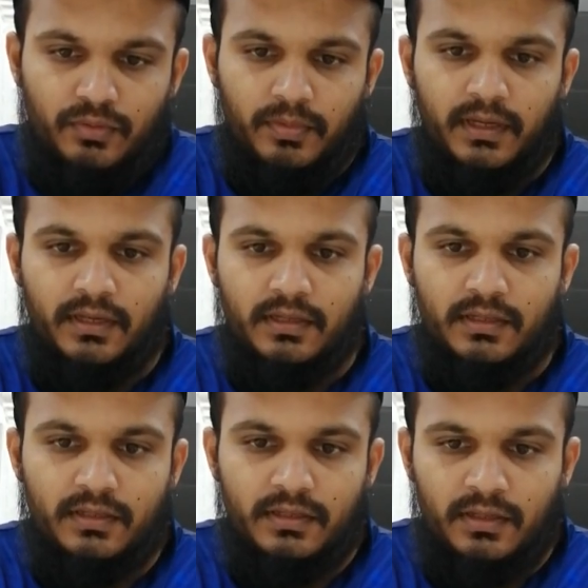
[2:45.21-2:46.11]
bring
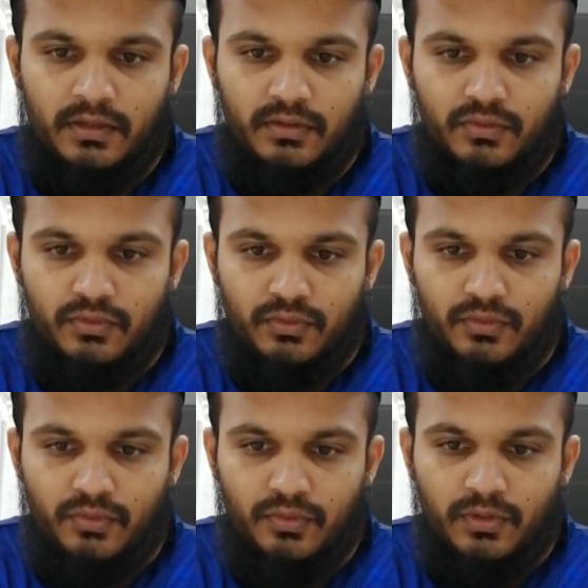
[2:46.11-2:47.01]
this
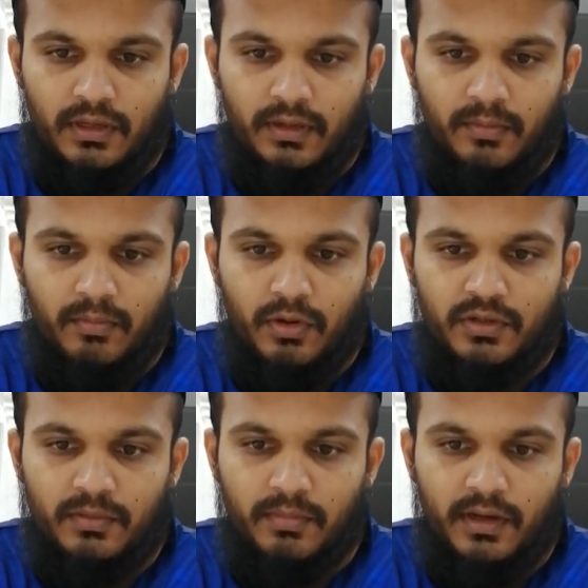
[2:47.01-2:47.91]
through the
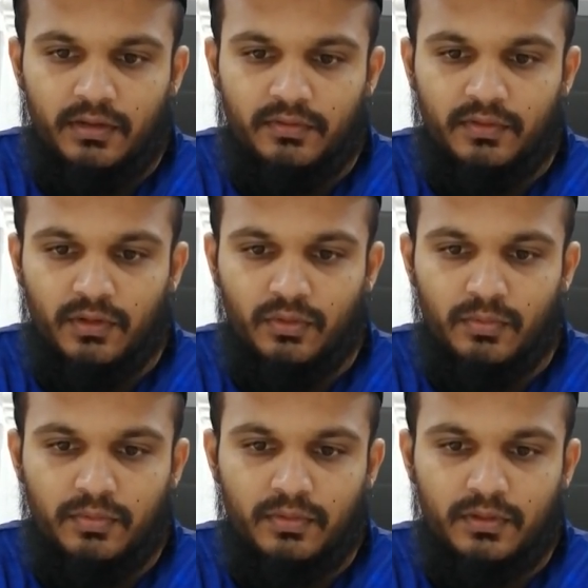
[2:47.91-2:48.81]
bottom part of the
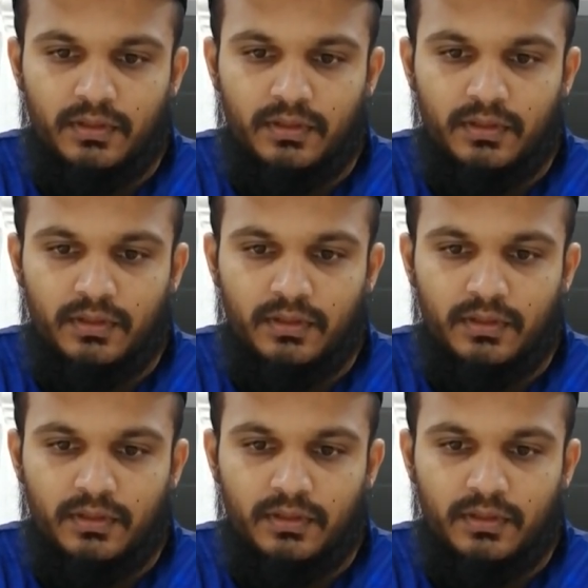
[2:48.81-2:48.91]
loop